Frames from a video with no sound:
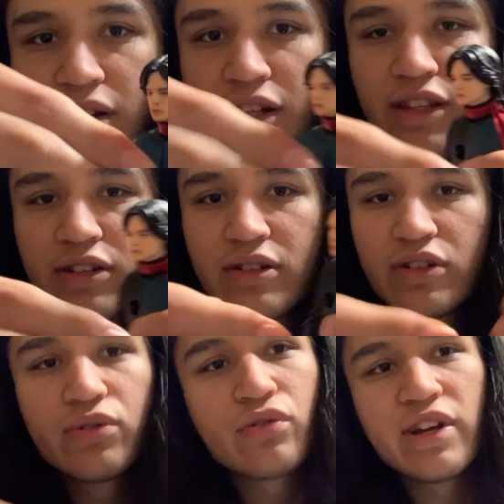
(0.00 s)
nothing
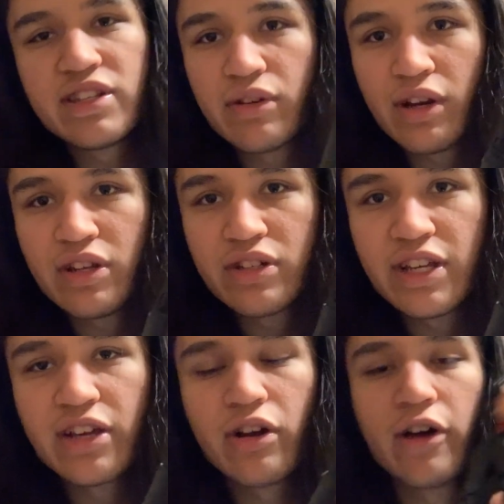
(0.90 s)
too crazy, right? You can take
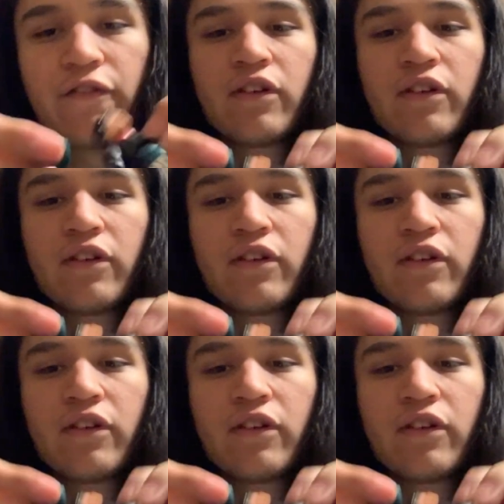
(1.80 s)
it off.